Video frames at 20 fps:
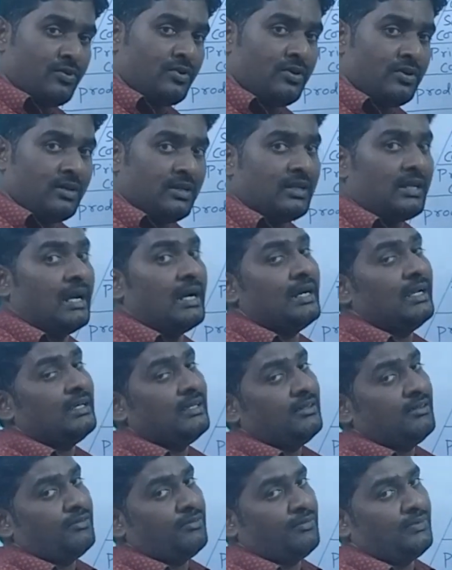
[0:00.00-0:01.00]
food
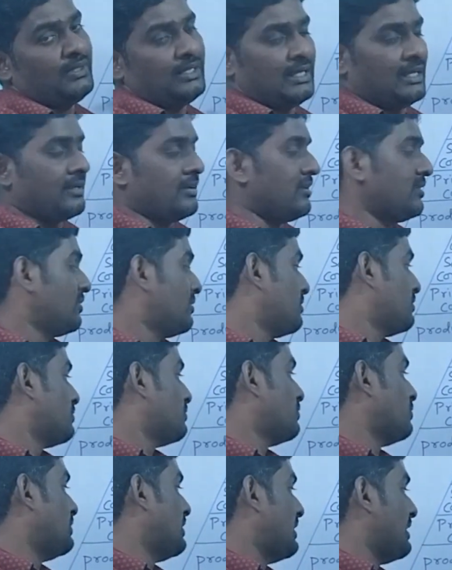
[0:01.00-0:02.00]
and feeder.
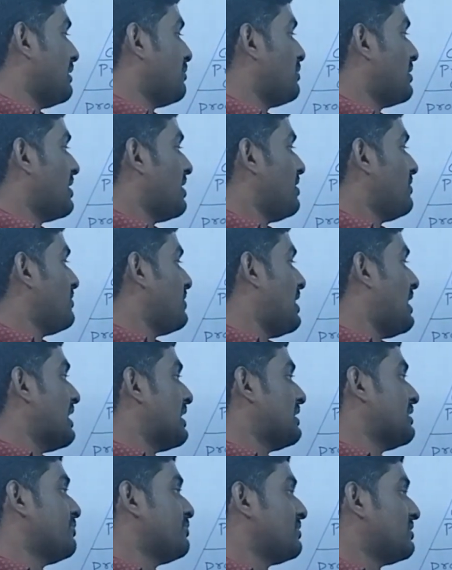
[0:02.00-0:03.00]
So the number of
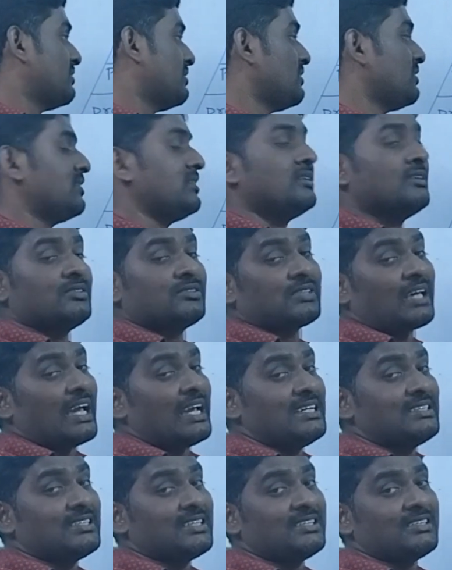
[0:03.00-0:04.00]
organisms
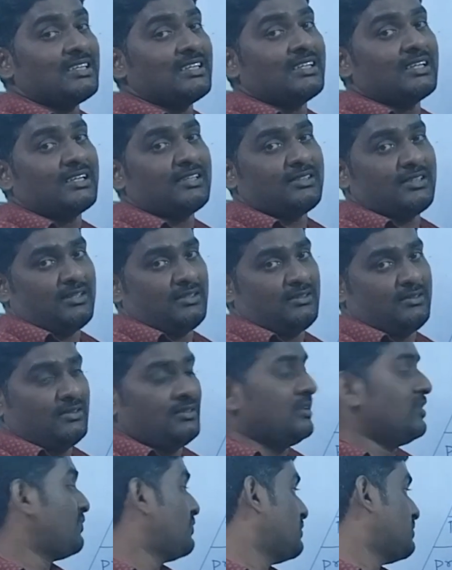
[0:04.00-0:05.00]
size is
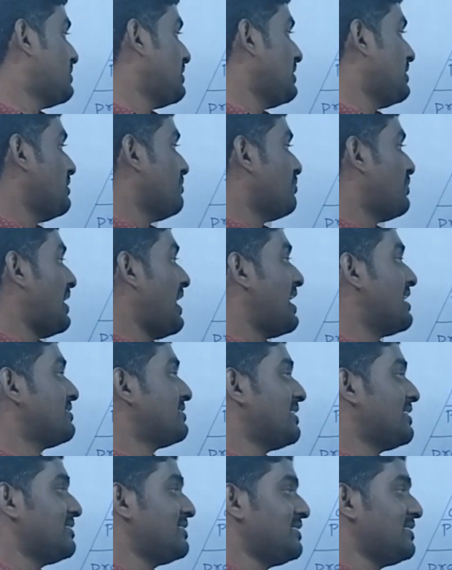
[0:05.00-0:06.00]
increasing. If you see,
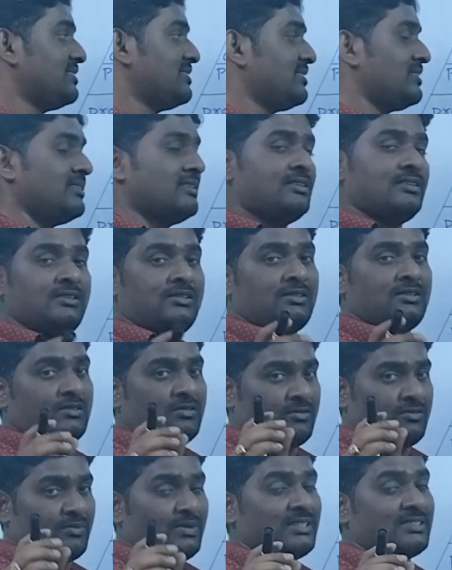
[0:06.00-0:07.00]
plant size is
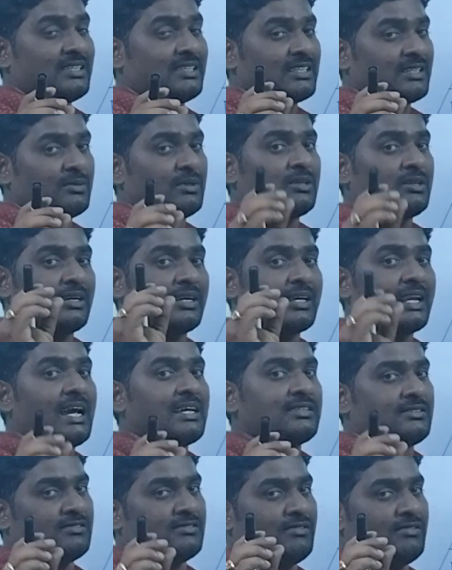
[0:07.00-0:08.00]
means nothing but
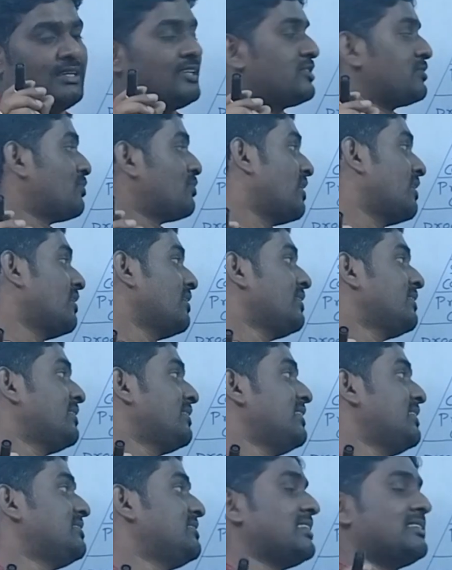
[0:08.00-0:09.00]
grass very small,
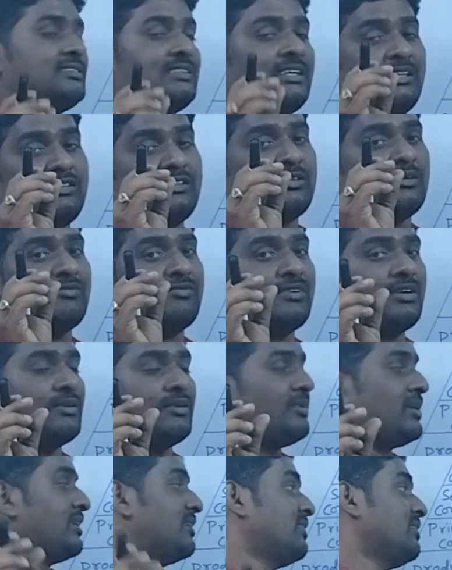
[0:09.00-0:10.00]
insect size
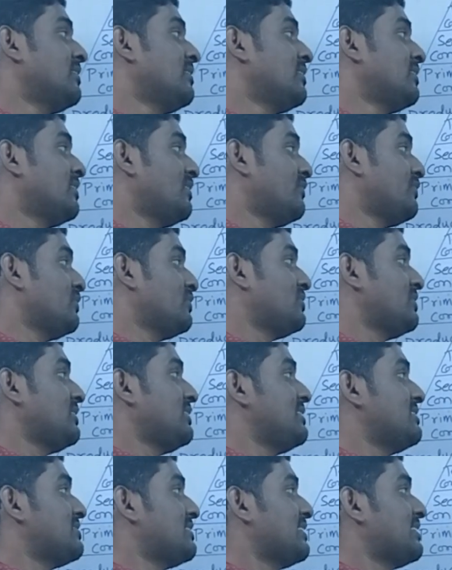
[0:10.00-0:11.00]
somewhat big. If you
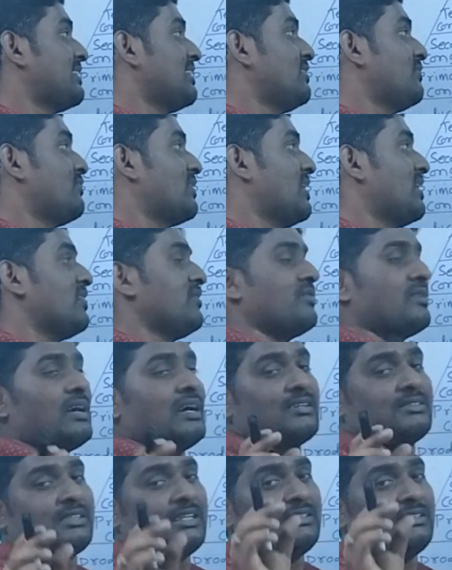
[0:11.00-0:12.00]
see insect and frog,
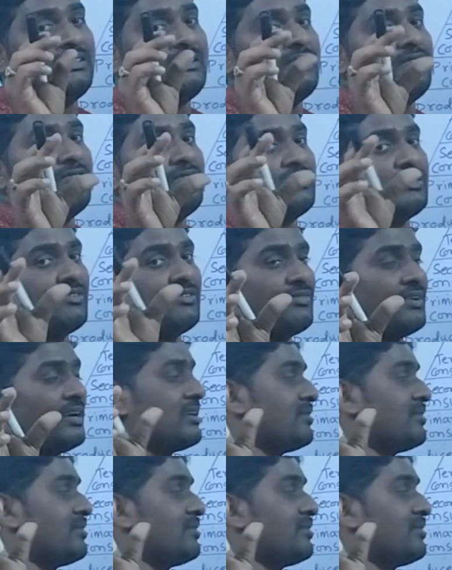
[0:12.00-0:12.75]
frog size is